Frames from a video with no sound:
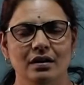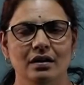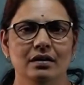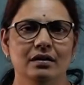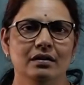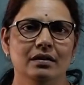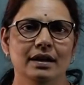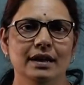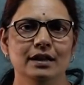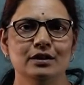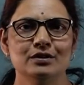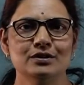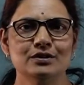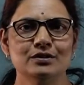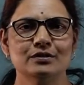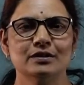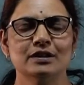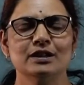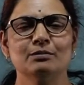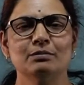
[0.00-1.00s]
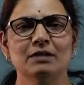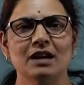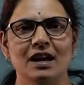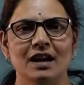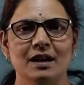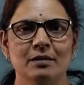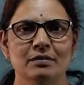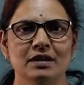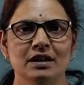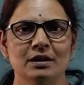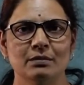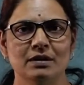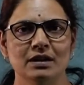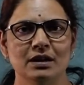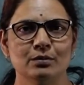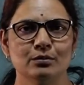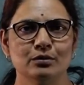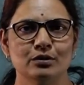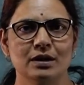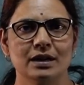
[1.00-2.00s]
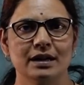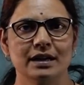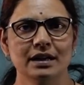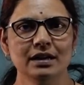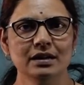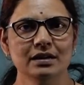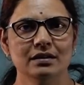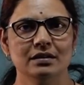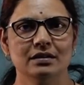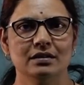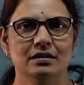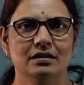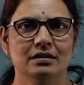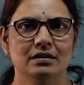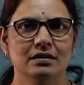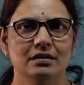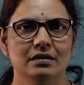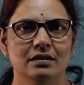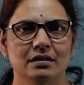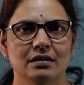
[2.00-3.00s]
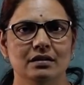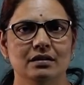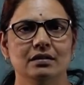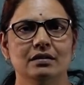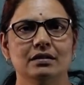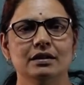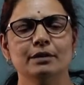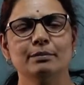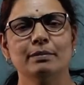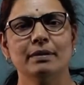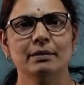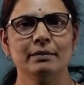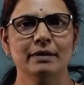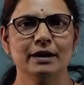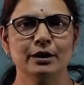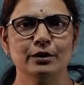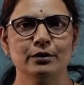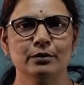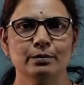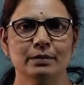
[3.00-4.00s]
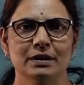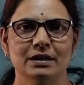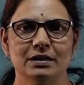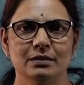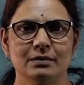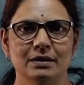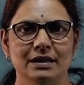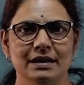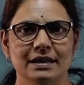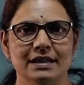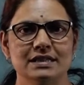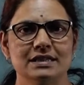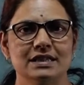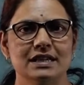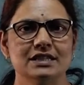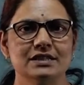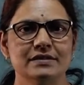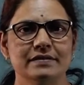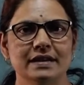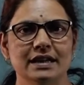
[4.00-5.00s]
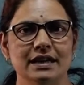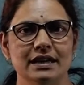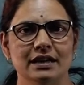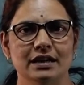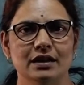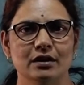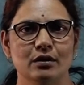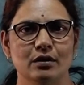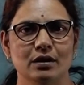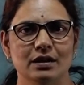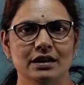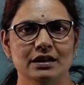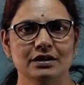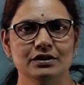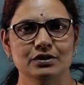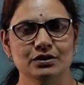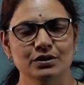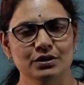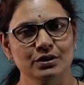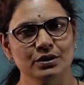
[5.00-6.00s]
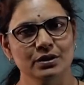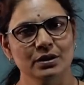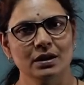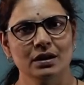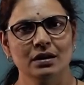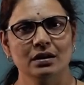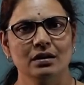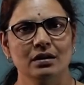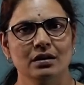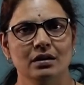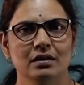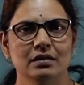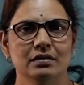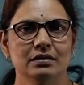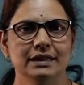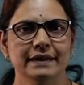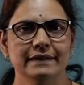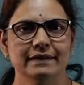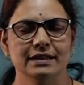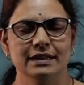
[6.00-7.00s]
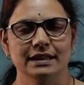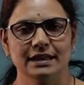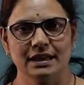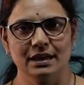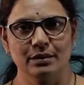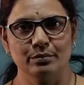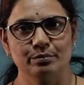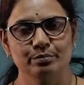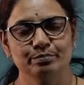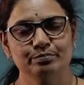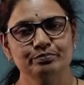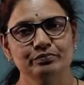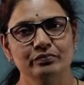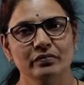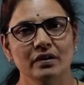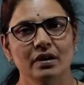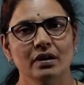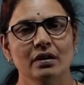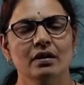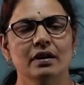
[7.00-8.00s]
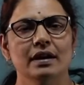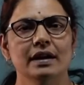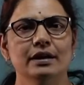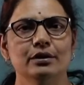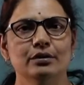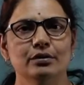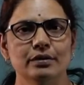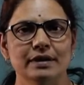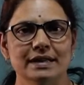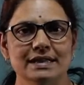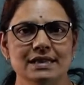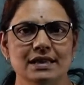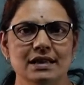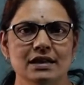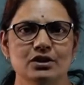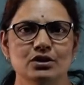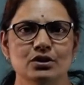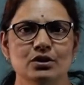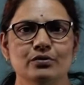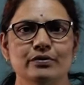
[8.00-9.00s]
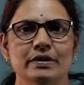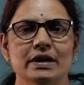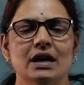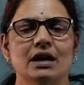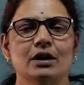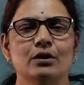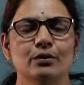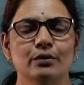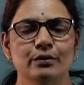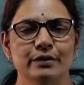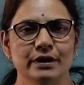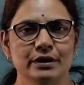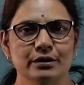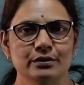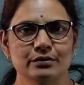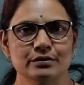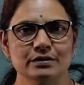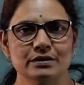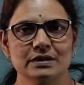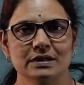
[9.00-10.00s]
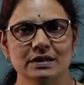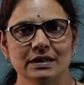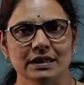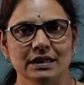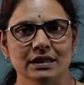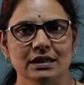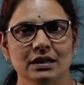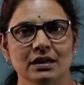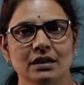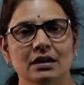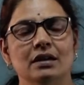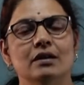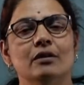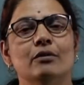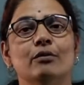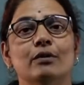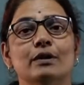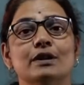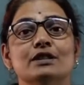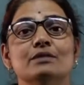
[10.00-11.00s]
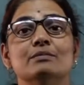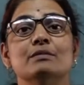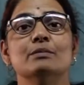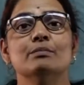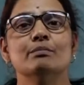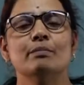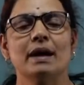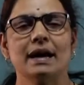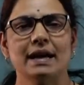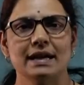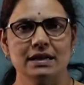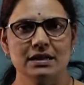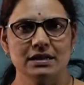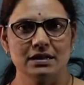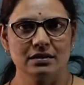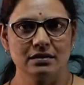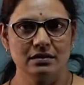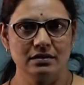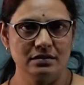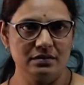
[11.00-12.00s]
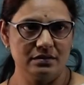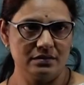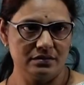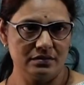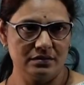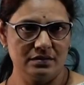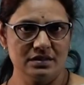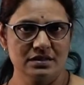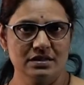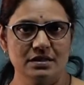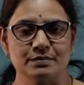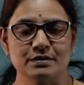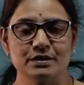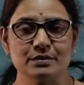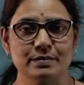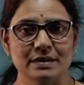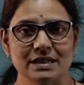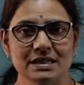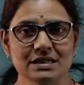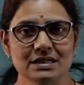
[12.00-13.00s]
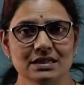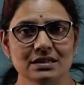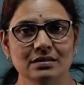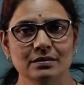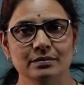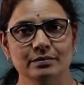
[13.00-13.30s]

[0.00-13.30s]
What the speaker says: Hello student, I am Nirmala Morade, Department of Mathematics, S.V.K.T. College, Devali Camp. In today's lecture, we are going to study what is meant by subspace,